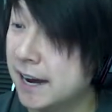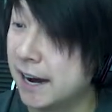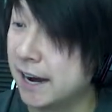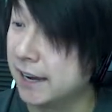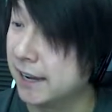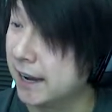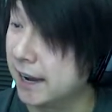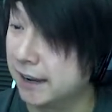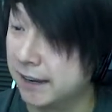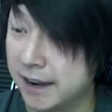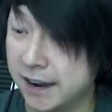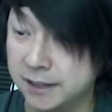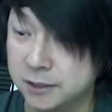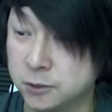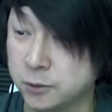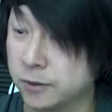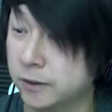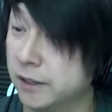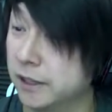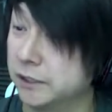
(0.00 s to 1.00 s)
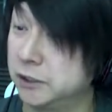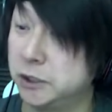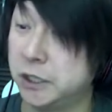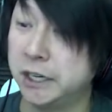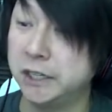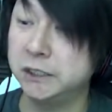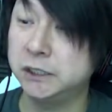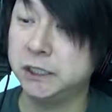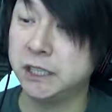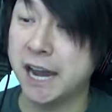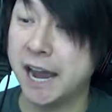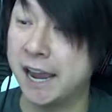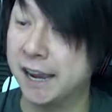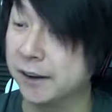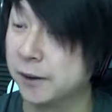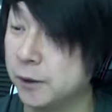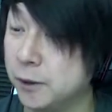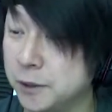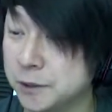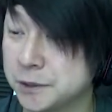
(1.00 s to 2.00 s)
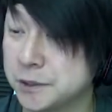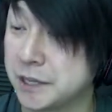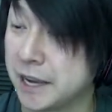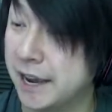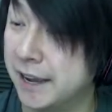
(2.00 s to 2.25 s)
I, I, I, sort of like changed angles